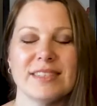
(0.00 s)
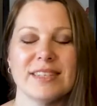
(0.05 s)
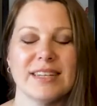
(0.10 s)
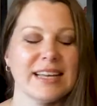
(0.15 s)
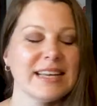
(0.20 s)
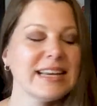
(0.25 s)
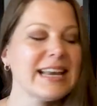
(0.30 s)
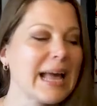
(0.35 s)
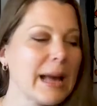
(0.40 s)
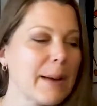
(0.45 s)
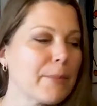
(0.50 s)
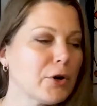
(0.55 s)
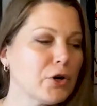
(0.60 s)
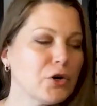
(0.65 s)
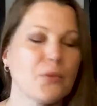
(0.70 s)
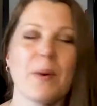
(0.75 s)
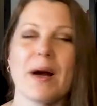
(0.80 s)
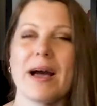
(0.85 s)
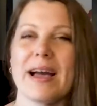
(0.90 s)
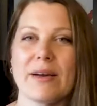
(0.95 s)

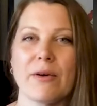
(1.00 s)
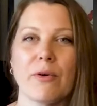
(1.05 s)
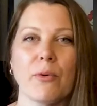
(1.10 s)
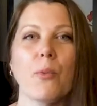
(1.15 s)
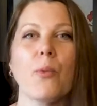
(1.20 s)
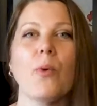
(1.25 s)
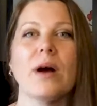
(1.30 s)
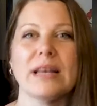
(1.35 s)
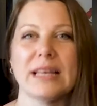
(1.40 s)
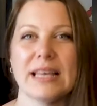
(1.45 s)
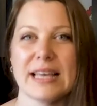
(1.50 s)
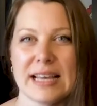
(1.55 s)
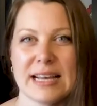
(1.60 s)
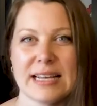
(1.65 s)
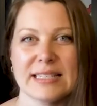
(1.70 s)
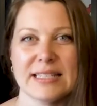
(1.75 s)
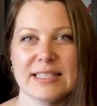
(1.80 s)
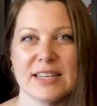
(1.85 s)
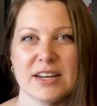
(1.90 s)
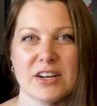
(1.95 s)
enamored by what he
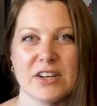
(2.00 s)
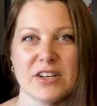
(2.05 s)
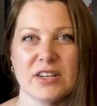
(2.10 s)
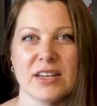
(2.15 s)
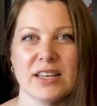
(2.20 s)
has done.